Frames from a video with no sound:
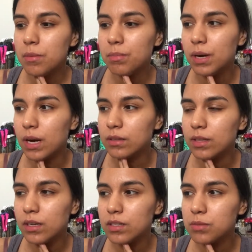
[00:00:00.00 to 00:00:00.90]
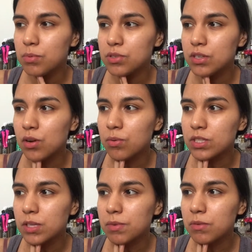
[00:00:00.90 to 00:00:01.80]
But I think it's mostly going
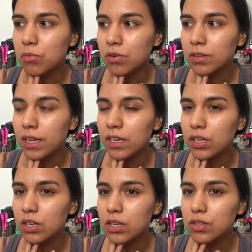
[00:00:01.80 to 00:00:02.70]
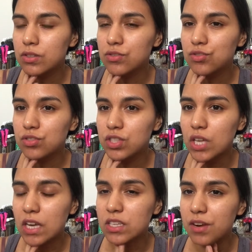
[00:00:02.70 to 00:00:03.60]
to be more like
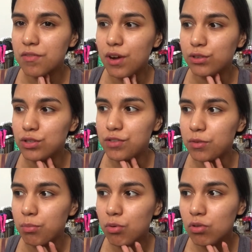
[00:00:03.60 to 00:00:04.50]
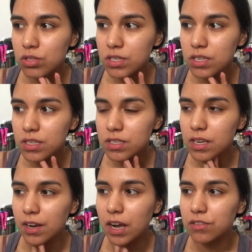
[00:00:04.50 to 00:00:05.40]
identifying the different pulses
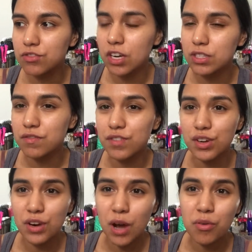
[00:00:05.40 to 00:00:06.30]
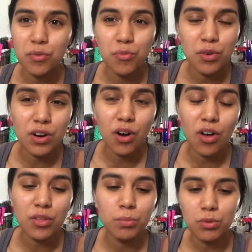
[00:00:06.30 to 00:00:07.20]
and trying to figure out where all
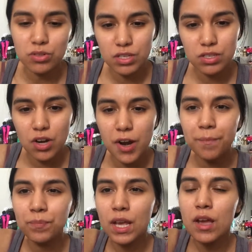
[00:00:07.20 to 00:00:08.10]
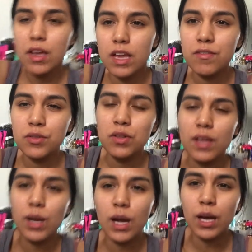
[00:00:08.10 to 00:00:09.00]
the pulses are even though
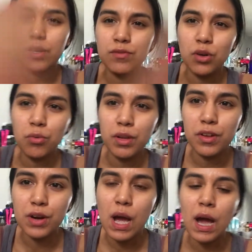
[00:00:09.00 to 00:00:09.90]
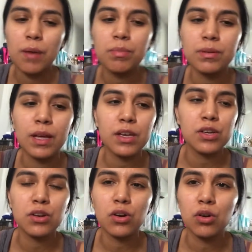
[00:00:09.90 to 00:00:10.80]
like I kind of know where they're at but like you
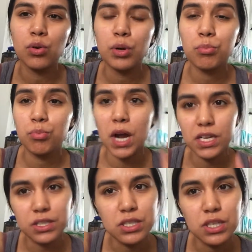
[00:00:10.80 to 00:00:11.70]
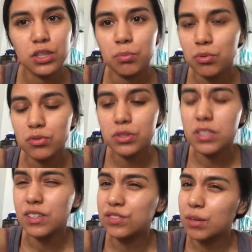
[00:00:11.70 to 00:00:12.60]
know practicing the
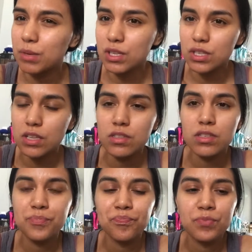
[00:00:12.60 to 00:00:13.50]
pulses if that makes sense